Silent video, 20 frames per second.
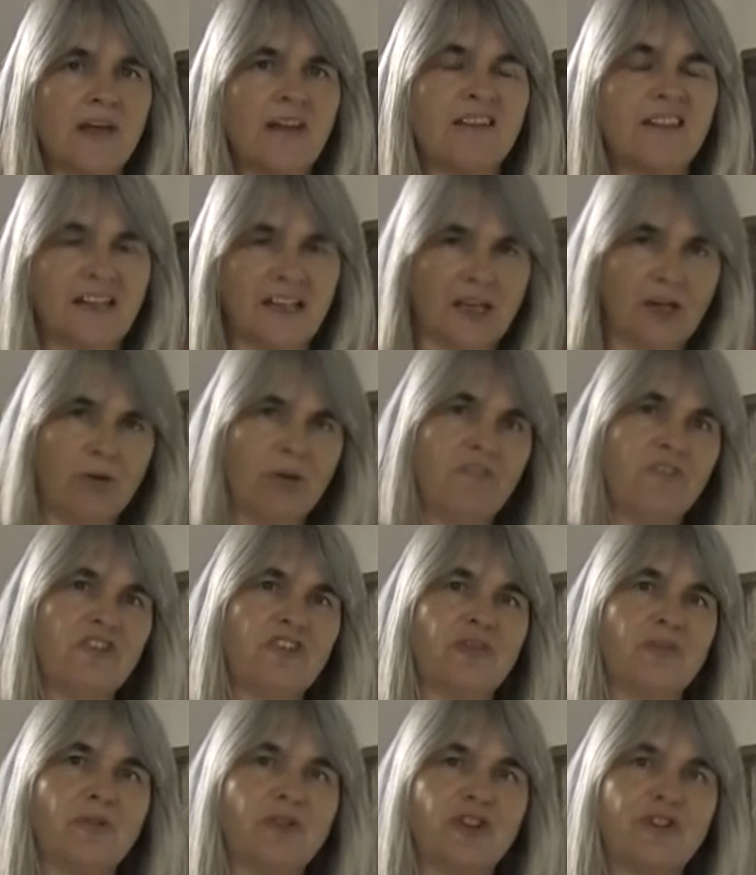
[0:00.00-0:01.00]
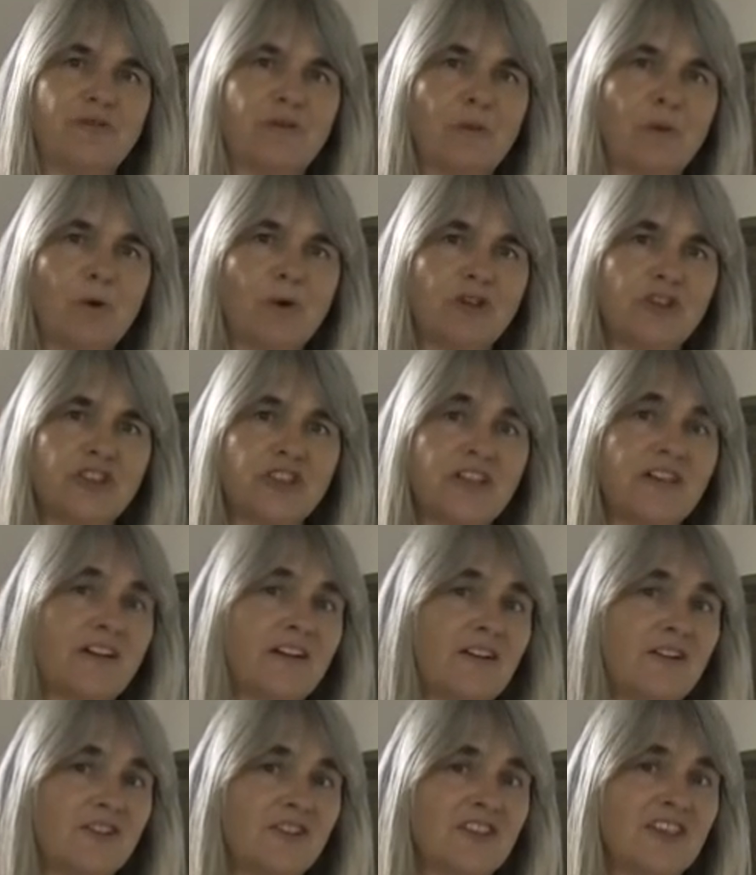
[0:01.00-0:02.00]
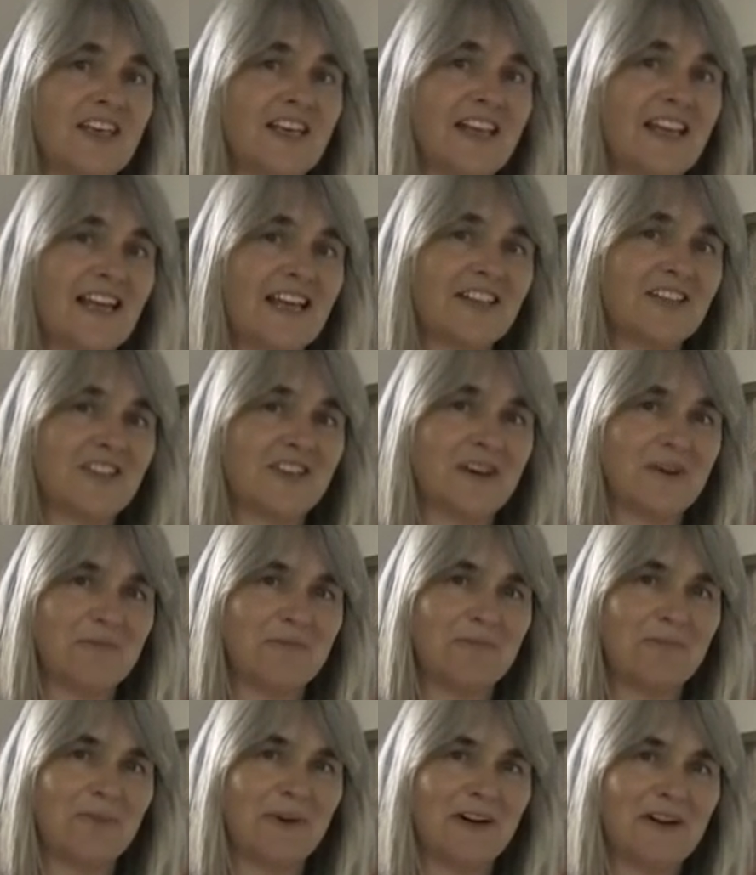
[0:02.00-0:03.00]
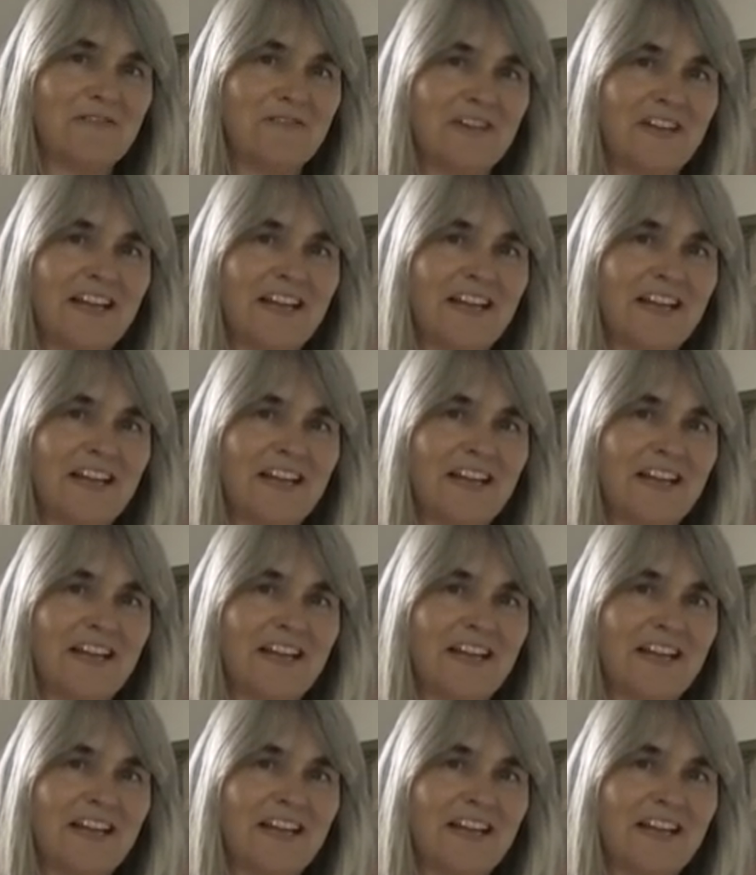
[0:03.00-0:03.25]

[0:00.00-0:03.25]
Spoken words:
Thank you ever so much for watching, and I'll see you next time. Bye for